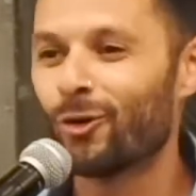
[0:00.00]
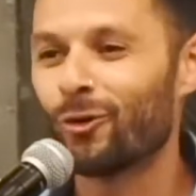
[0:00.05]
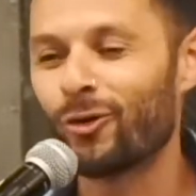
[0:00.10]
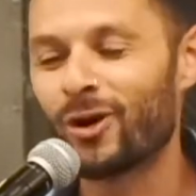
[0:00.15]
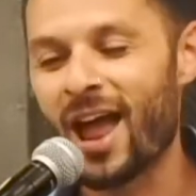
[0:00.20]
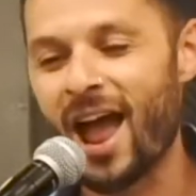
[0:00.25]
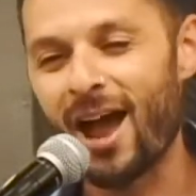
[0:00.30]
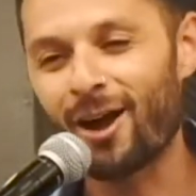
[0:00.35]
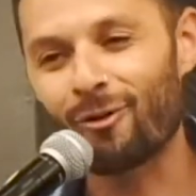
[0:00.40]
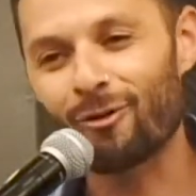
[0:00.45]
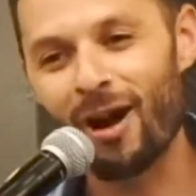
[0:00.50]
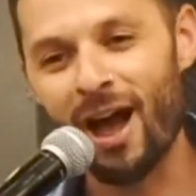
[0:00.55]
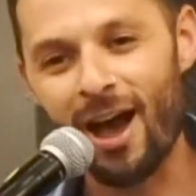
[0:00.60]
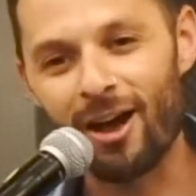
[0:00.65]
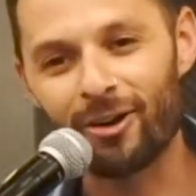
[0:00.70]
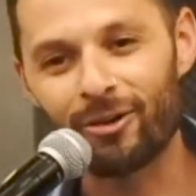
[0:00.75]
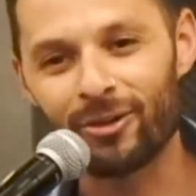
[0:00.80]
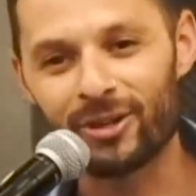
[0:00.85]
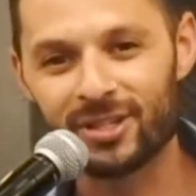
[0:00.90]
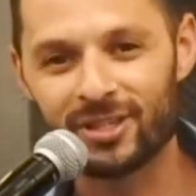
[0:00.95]
React
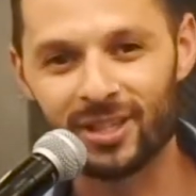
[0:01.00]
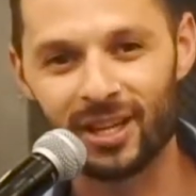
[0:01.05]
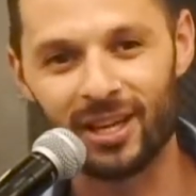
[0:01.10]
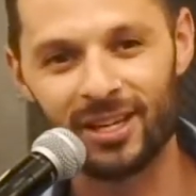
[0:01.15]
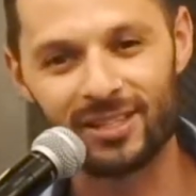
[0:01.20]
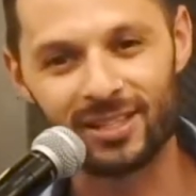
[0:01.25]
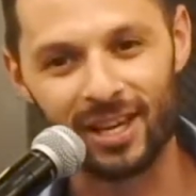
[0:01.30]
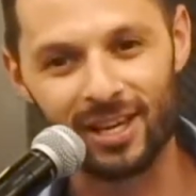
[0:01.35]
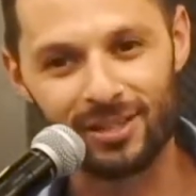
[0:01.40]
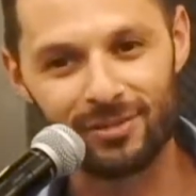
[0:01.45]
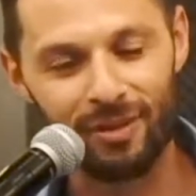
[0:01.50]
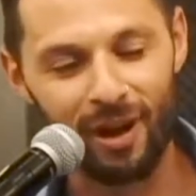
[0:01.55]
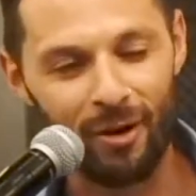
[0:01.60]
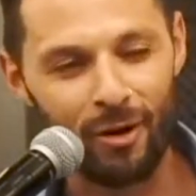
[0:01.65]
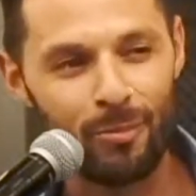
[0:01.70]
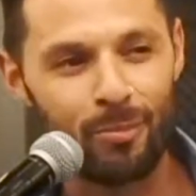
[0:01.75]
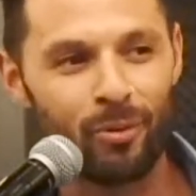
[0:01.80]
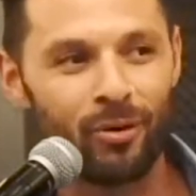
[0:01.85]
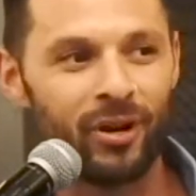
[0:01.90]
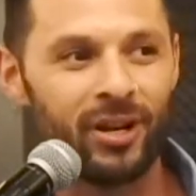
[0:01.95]
Router is
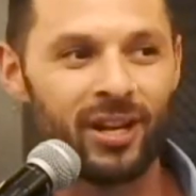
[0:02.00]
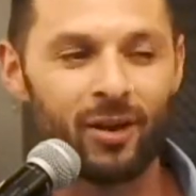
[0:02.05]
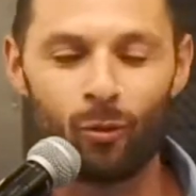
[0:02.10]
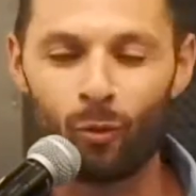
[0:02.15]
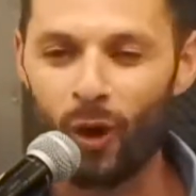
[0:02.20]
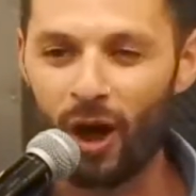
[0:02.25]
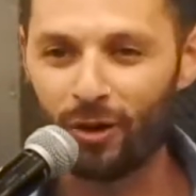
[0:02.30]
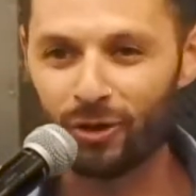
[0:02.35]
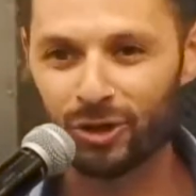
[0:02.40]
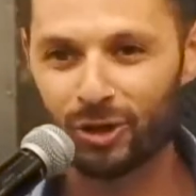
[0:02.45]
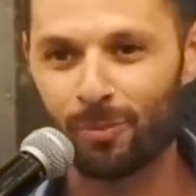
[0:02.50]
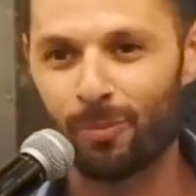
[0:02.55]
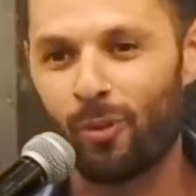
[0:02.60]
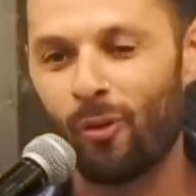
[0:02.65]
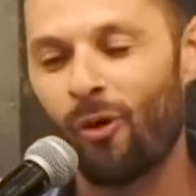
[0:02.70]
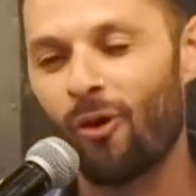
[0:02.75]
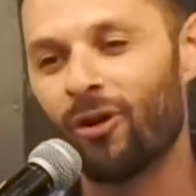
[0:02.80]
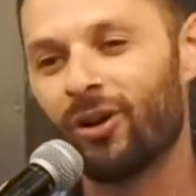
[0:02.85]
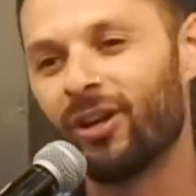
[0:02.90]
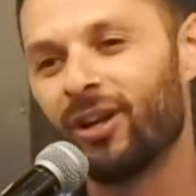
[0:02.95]
very pretty and well
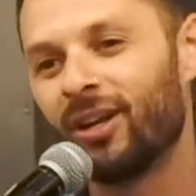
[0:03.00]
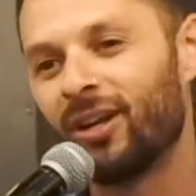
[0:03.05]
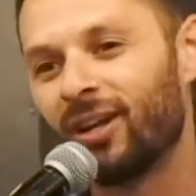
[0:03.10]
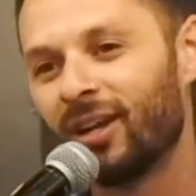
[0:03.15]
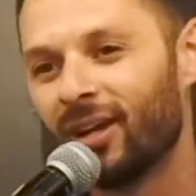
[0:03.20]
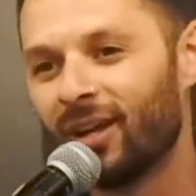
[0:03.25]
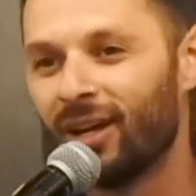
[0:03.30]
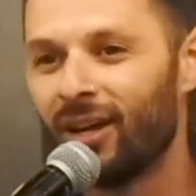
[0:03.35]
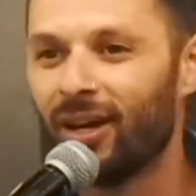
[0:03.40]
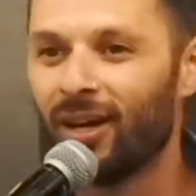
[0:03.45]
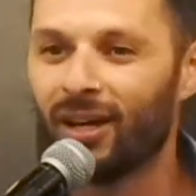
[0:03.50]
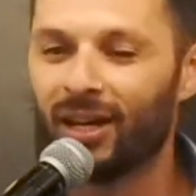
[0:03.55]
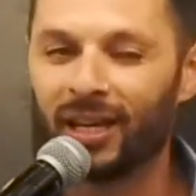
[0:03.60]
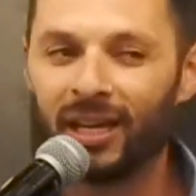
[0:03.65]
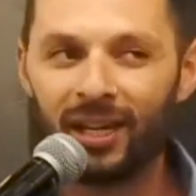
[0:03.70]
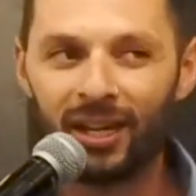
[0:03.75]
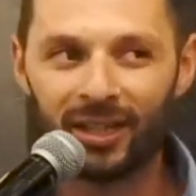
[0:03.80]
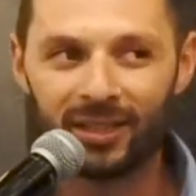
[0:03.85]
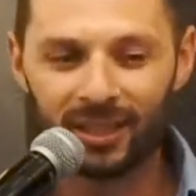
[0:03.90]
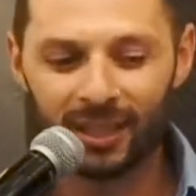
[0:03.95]
supported.
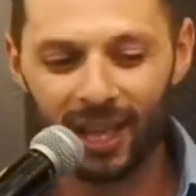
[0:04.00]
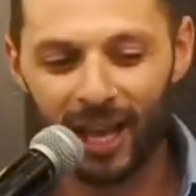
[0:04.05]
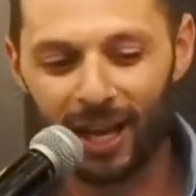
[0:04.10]
He doesn't